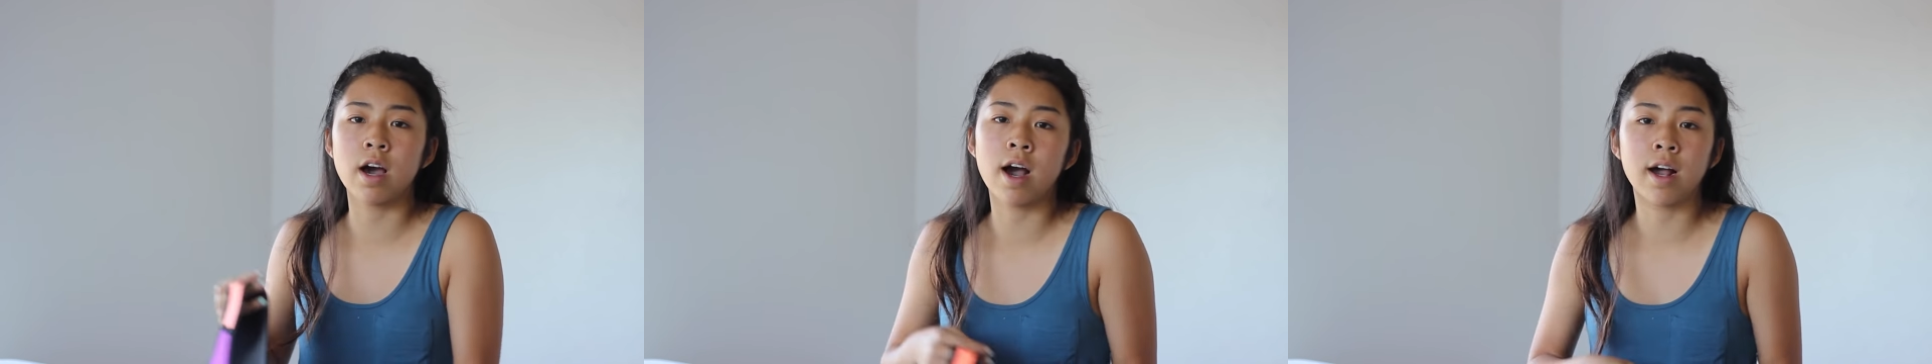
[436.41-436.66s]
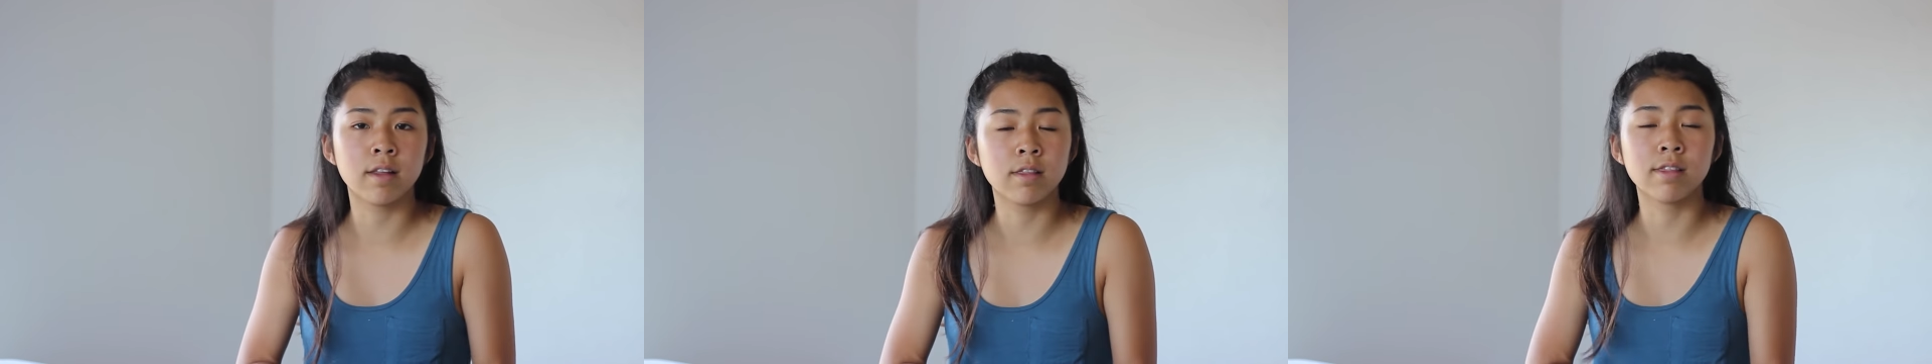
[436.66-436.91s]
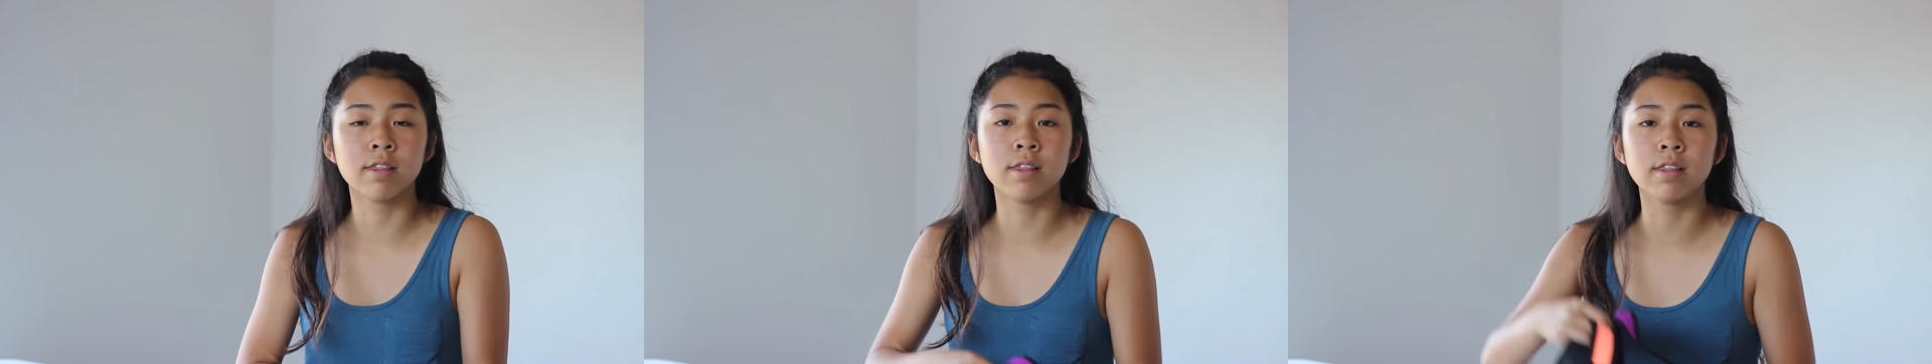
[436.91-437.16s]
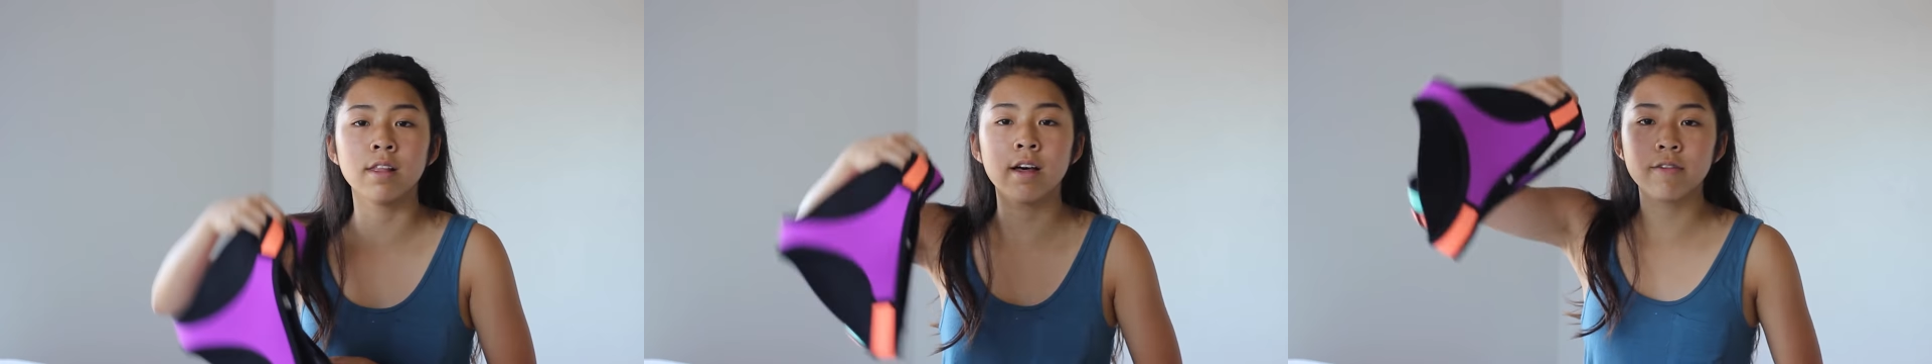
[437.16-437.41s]
I
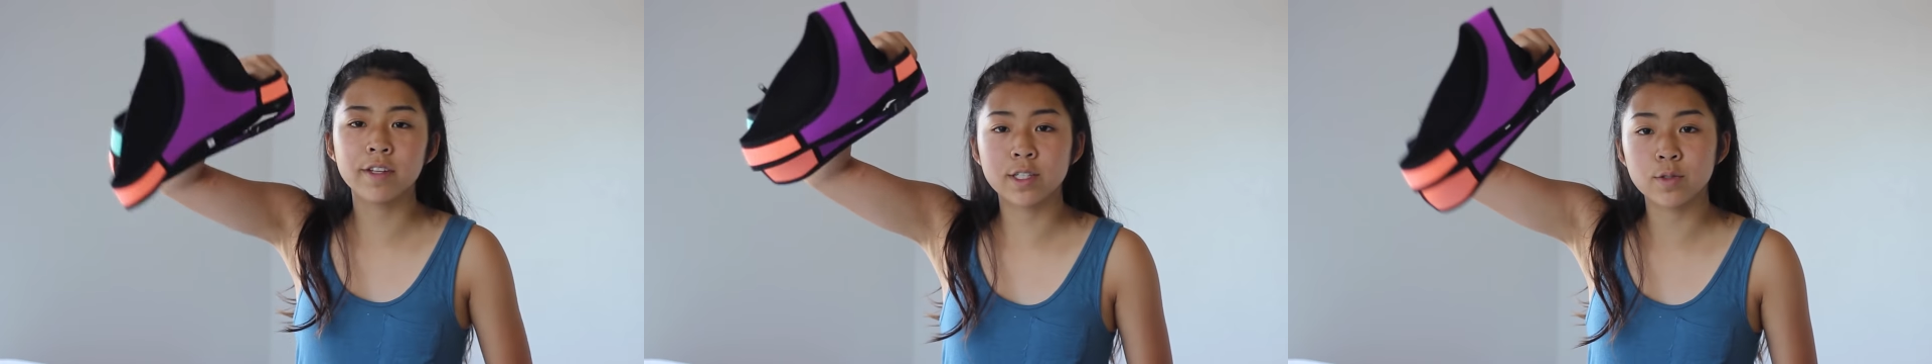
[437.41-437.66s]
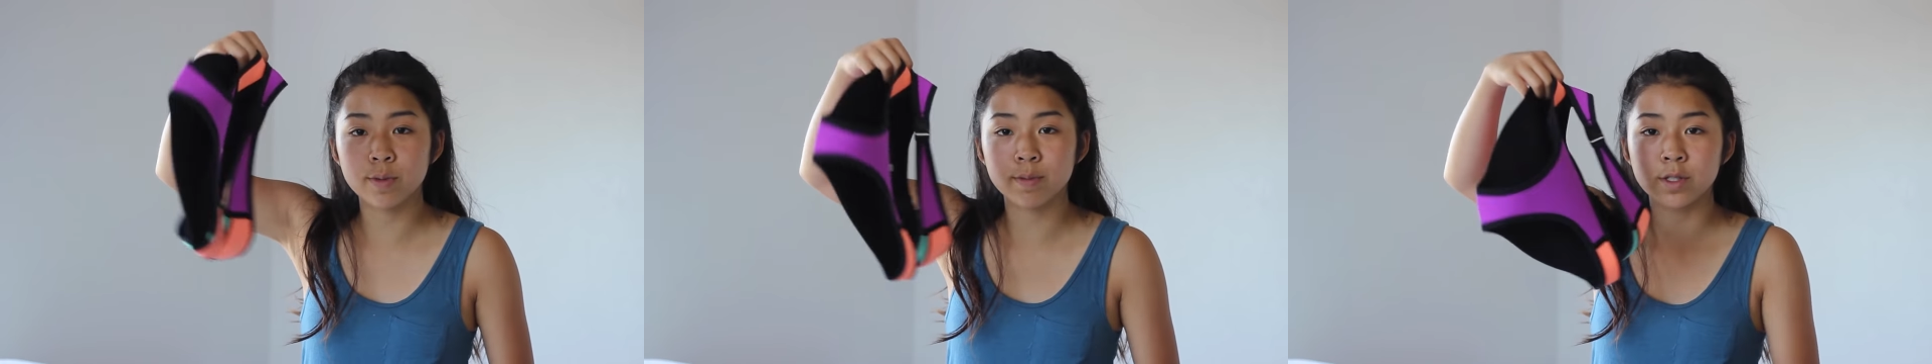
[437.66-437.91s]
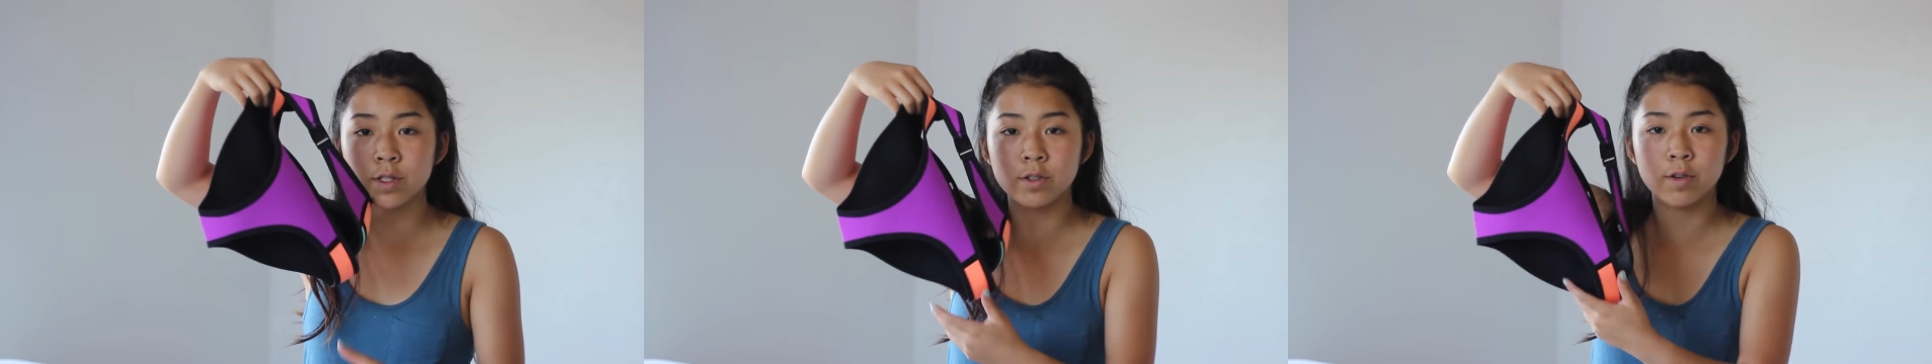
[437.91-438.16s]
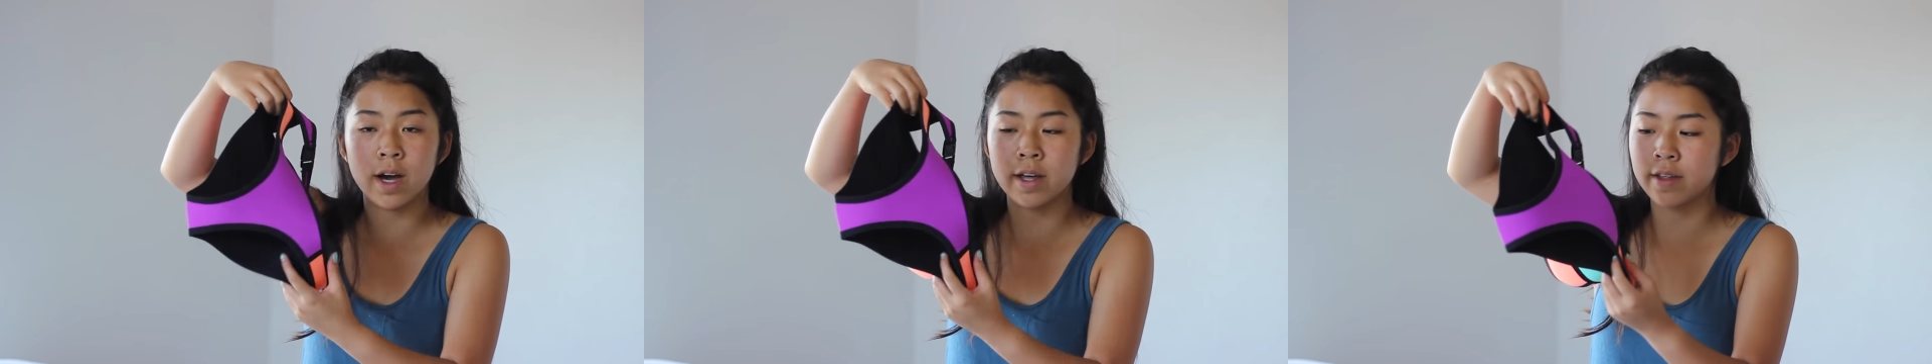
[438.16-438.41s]
love this
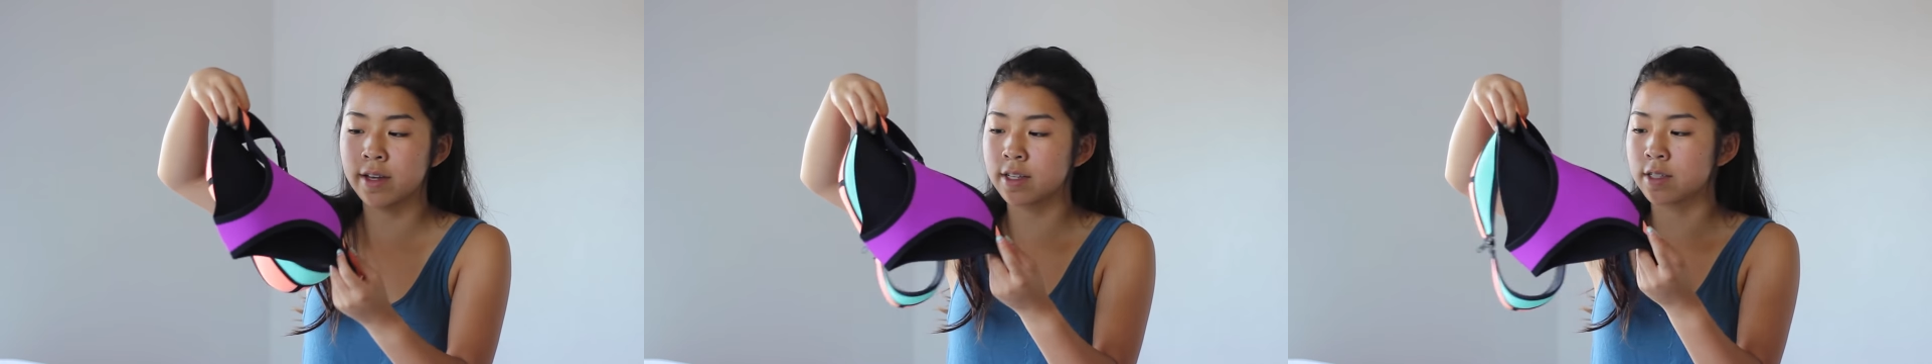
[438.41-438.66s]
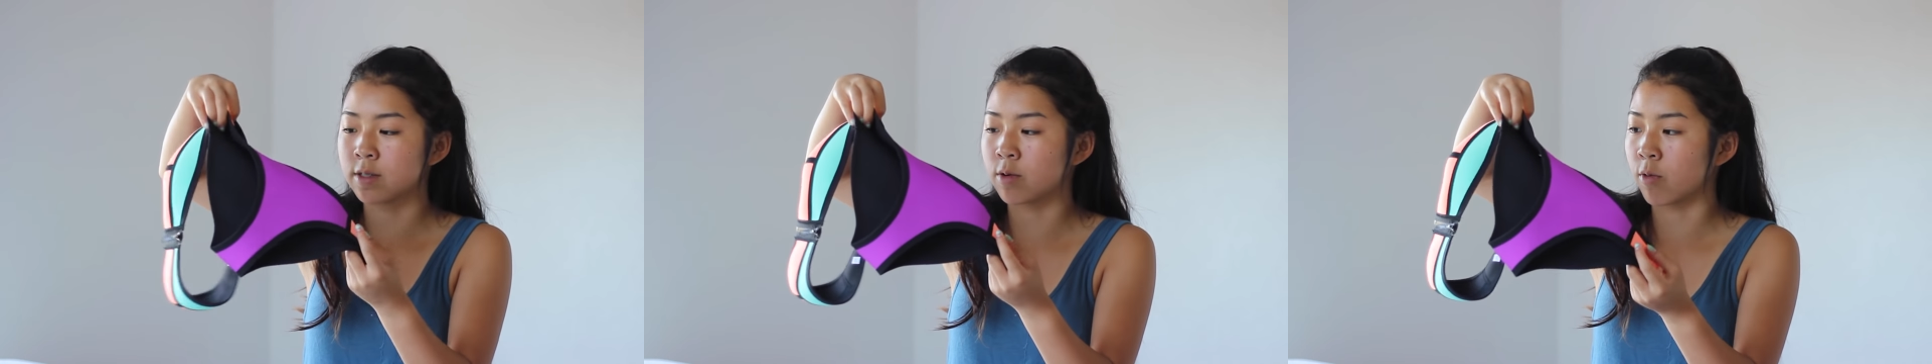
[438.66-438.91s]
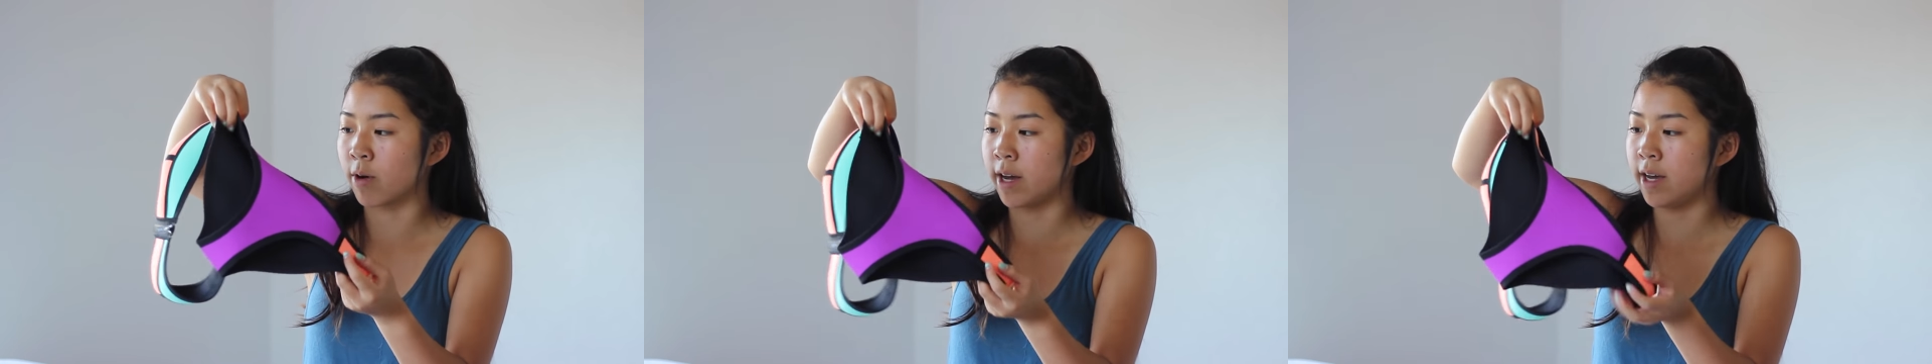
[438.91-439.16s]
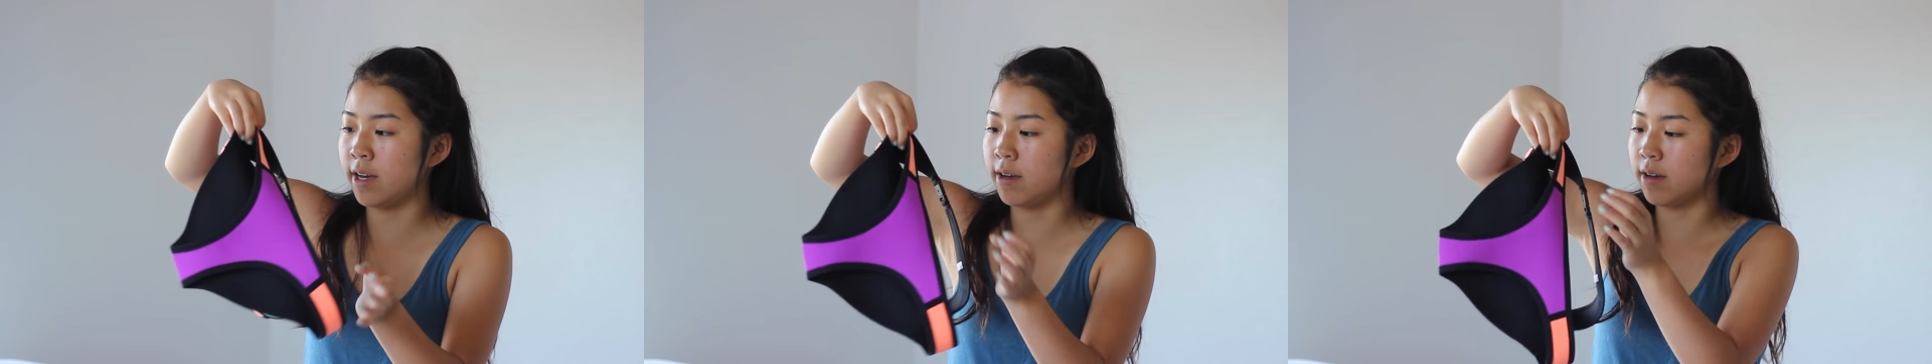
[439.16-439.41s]
swimsuit. I think it's
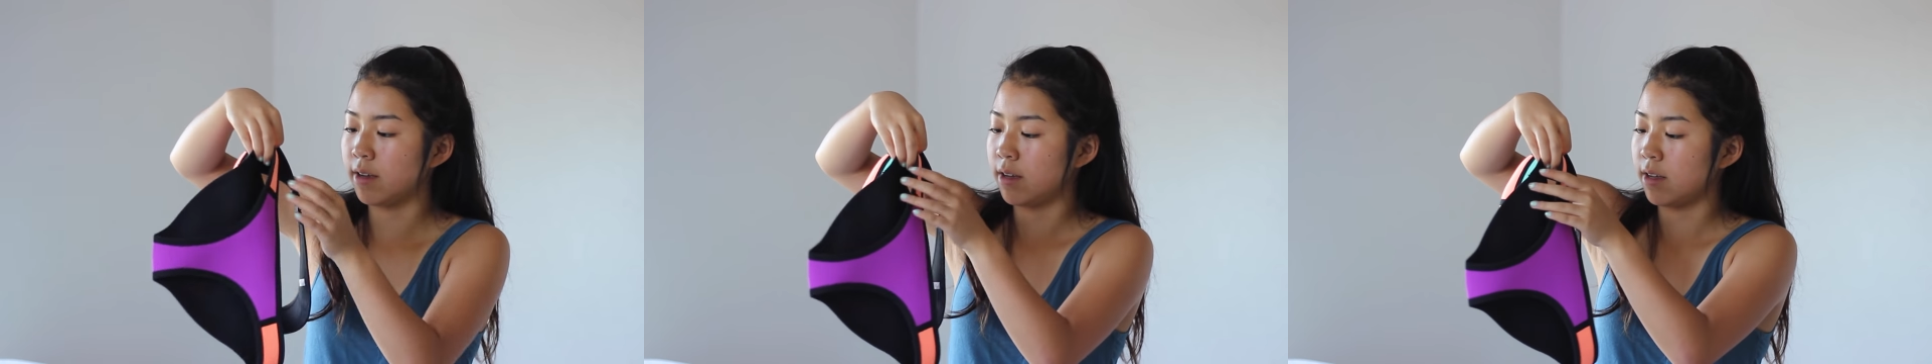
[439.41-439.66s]
great.